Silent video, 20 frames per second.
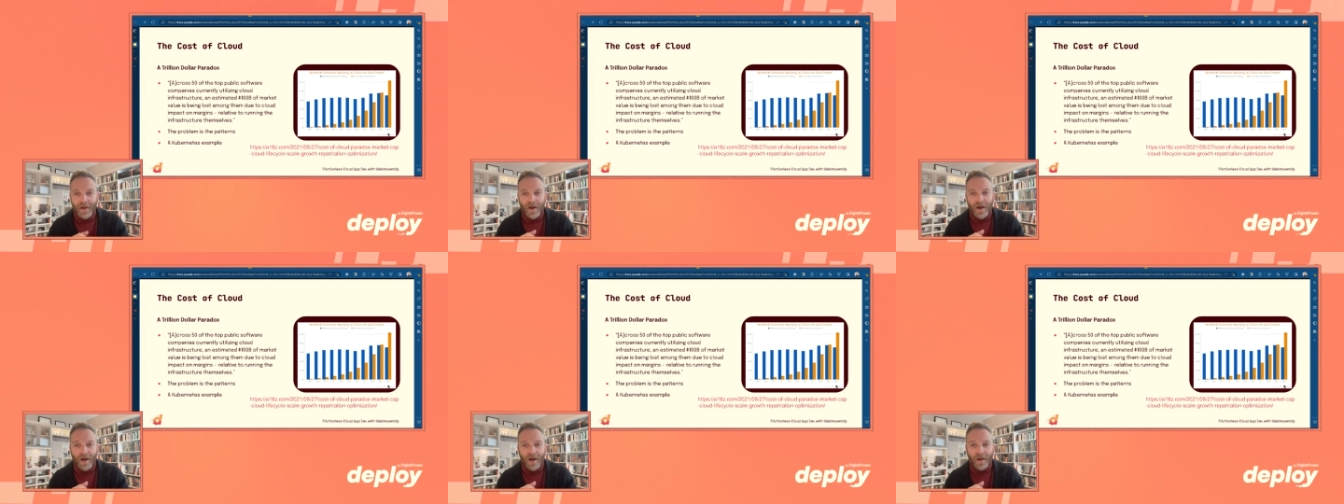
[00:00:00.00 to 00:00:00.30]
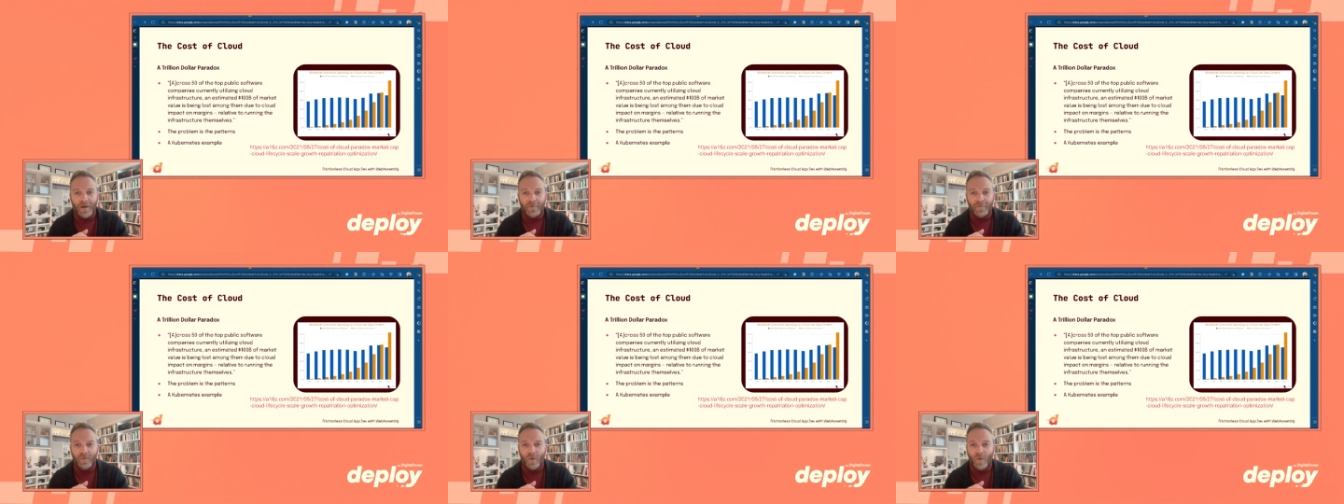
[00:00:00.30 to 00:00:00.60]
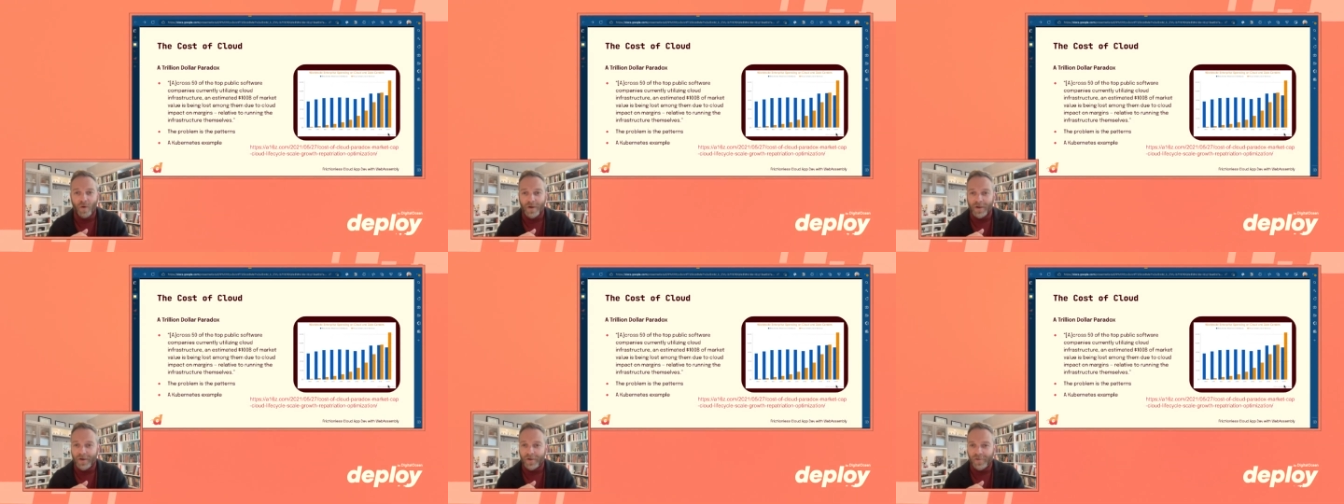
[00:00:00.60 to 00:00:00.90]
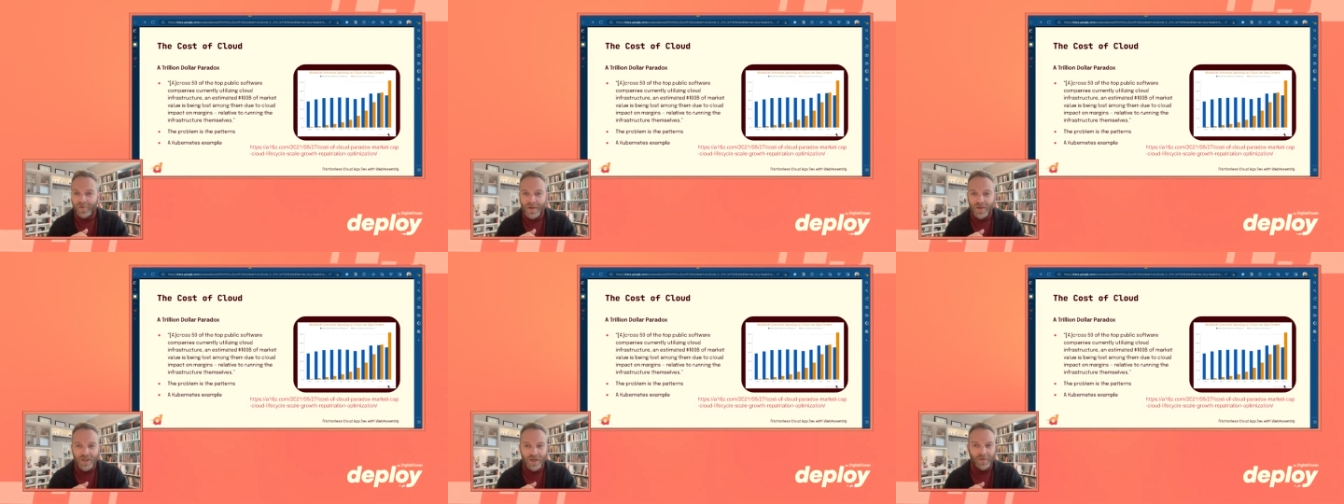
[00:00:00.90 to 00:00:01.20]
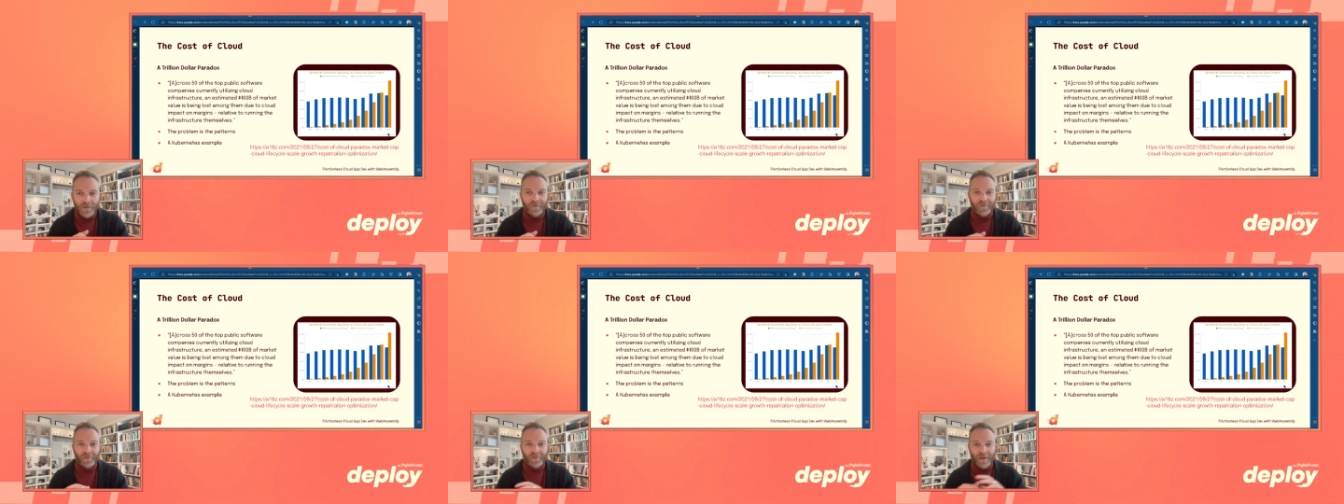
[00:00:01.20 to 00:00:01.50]
uh,
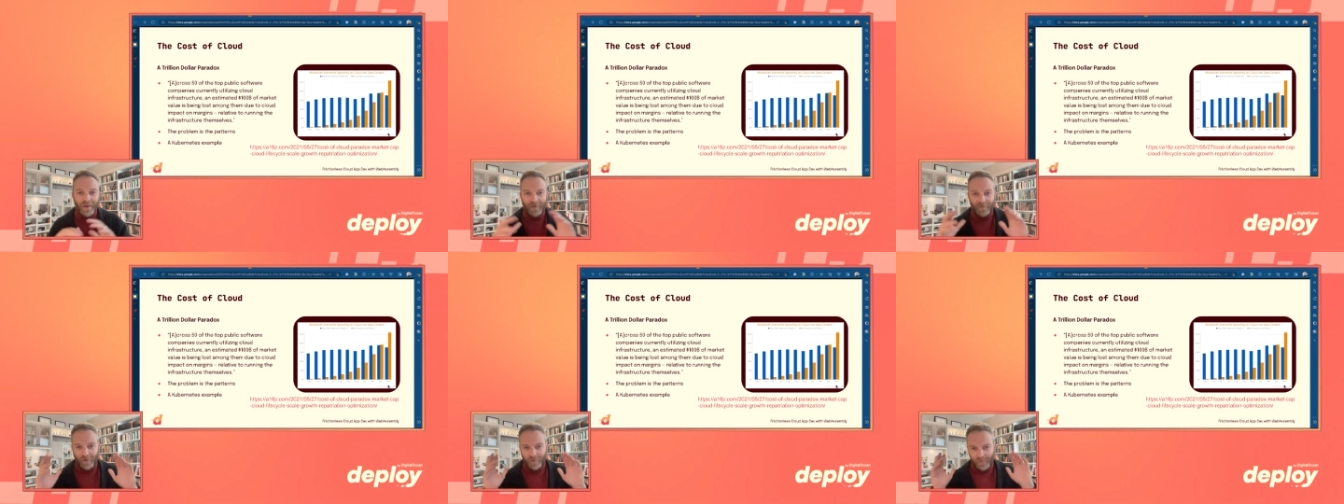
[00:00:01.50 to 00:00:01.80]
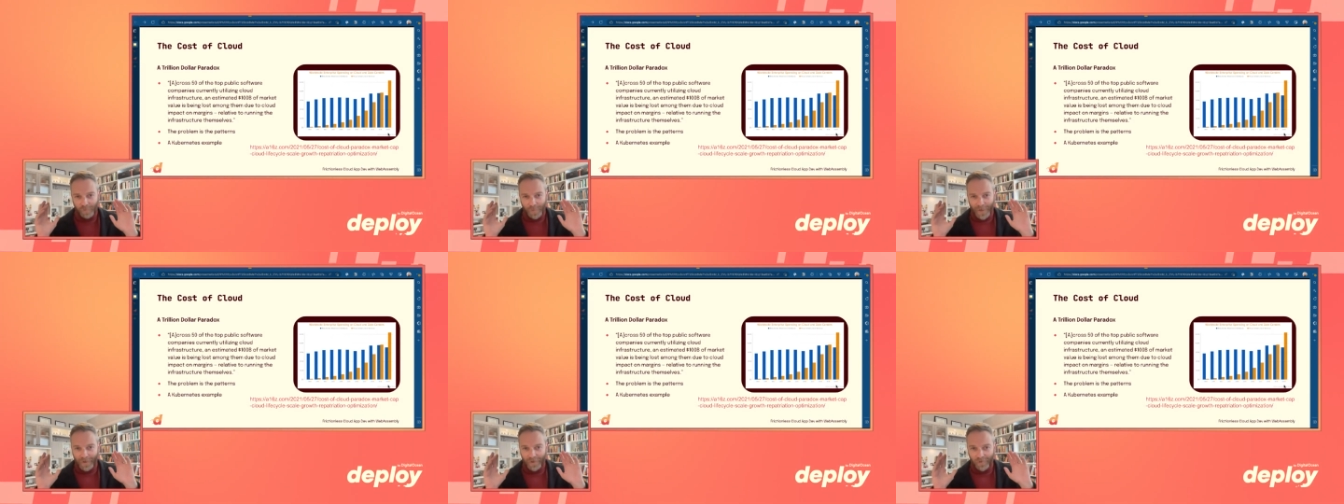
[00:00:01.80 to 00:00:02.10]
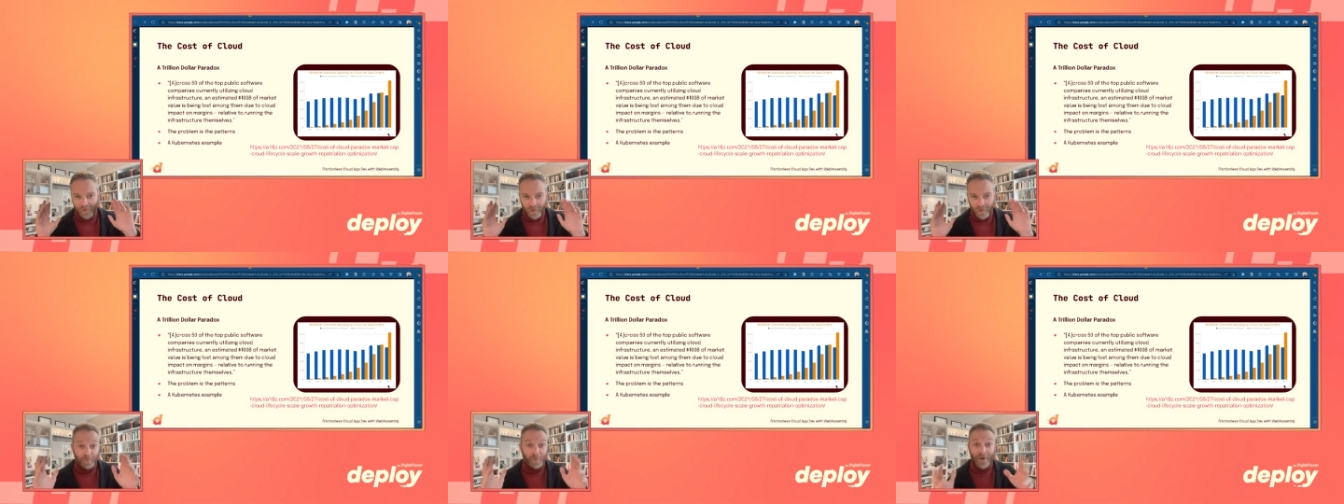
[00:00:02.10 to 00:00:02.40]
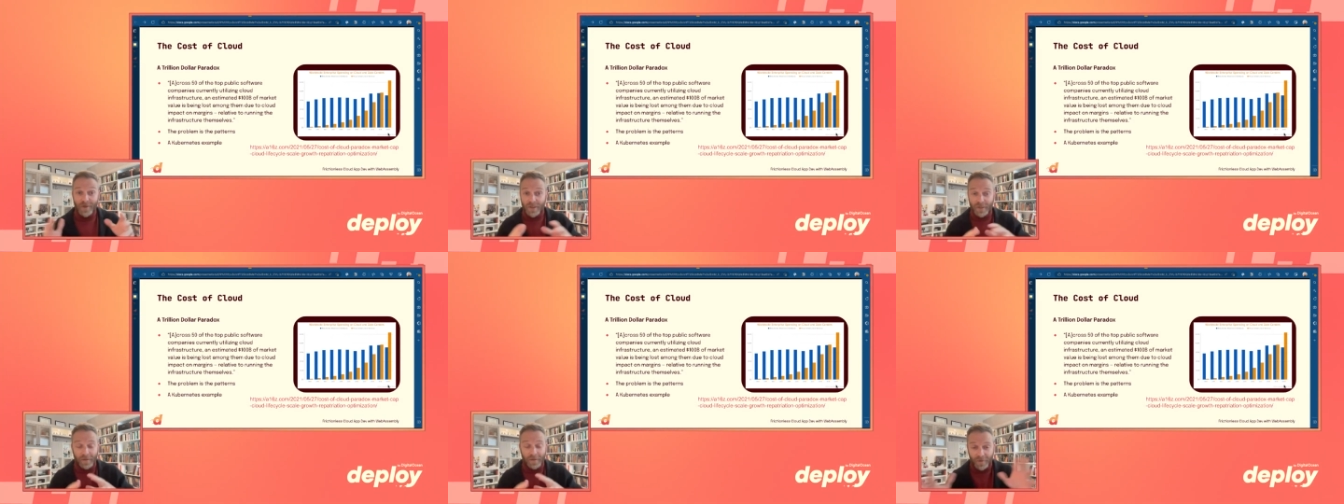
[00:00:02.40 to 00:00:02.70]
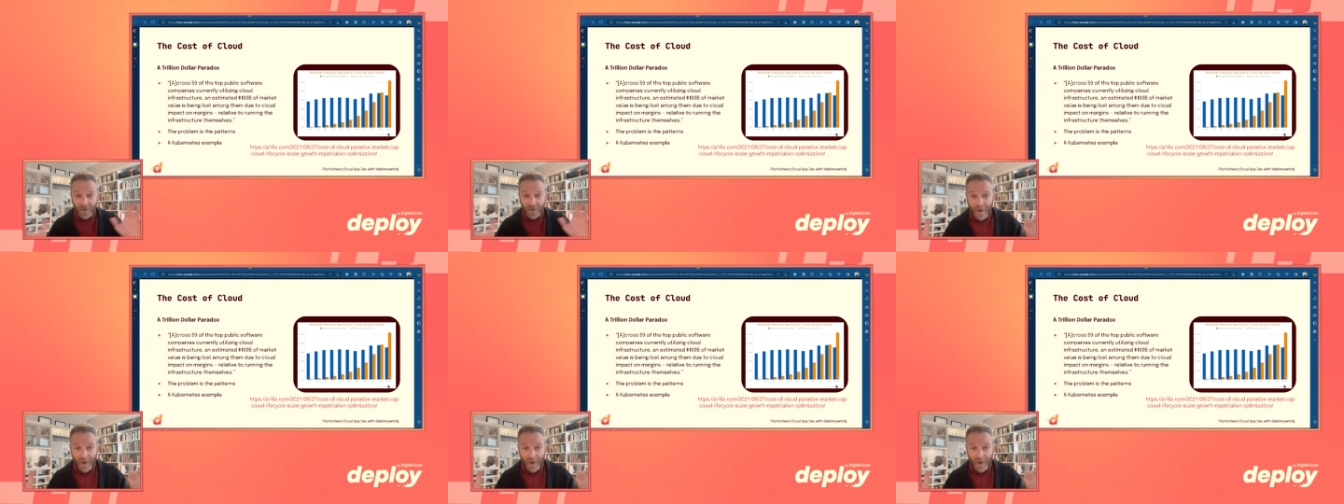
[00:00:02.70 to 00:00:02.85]
organizations are spending, especially the